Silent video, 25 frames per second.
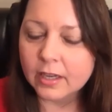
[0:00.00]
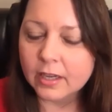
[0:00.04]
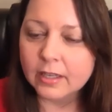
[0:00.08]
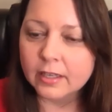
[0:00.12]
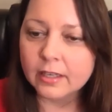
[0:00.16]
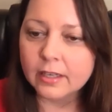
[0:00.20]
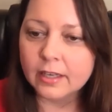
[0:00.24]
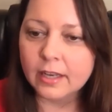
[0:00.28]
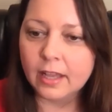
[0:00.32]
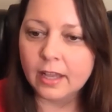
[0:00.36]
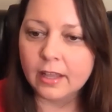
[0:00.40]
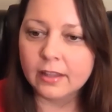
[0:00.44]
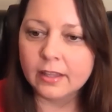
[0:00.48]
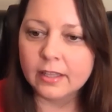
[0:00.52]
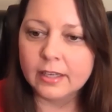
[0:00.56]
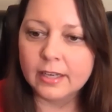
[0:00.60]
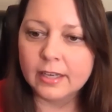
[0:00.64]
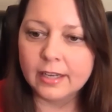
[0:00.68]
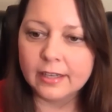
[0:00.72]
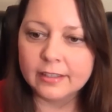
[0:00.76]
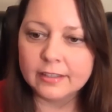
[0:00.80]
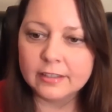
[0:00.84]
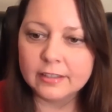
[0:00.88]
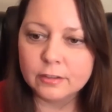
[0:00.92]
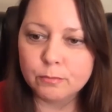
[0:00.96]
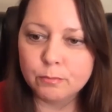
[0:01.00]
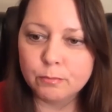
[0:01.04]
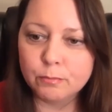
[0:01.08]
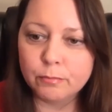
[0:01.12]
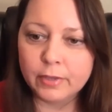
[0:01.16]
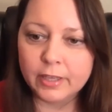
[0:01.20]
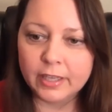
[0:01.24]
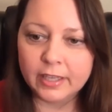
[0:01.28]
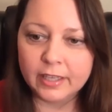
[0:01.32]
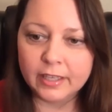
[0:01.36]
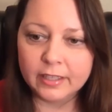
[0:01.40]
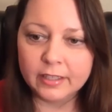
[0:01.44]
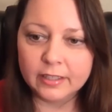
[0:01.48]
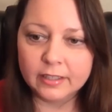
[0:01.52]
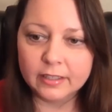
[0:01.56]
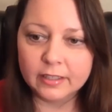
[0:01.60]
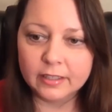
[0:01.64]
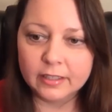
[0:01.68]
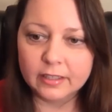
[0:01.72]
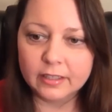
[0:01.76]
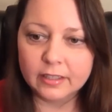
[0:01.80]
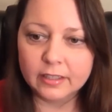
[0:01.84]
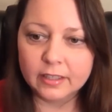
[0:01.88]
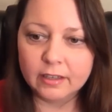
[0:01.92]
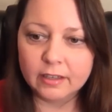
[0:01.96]
Now, the next bit
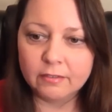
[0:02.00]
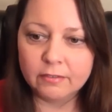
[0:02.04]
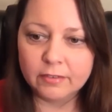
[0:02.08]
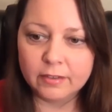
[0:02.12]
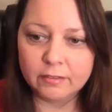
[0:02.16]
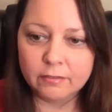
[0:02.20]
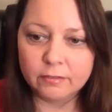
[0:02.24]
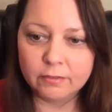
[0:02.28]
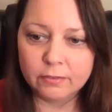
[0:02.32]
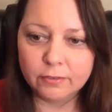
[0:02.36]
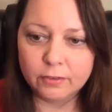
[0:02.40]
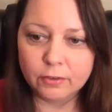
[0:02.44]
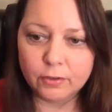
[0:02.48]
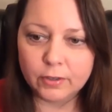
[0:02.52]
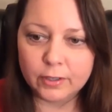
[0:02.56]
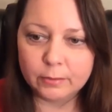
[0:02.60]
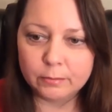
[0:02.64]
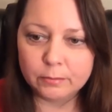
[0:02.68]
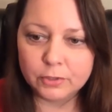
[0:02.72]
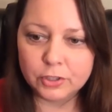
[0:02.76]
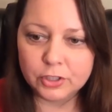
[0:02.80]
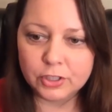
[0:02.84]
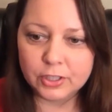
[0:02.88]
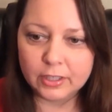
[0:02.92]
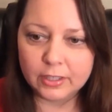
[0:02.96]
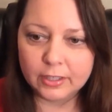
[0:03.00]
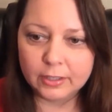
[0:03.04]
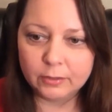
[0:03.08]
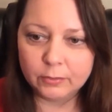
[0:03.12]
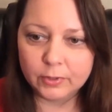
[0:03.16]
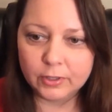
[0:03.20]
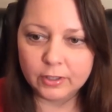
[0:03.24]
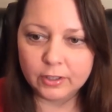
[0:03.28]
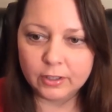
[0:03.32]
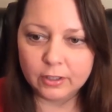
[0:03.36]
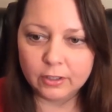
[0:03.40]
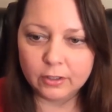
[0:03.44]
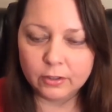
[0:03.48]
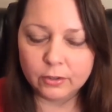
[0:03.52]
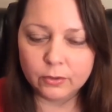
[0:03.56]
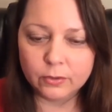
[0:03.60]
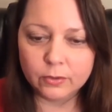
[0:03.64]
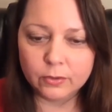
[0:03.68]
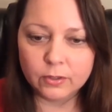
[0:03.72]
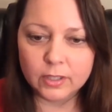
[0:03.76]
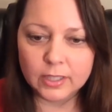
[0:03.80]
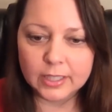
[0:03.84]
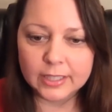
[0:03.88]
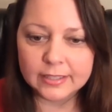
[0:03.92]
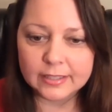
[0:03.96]
of info I'm sharing with you
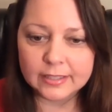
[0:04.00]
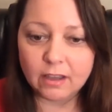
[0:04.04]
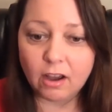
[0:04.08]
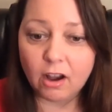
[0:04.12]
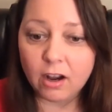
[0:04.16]
is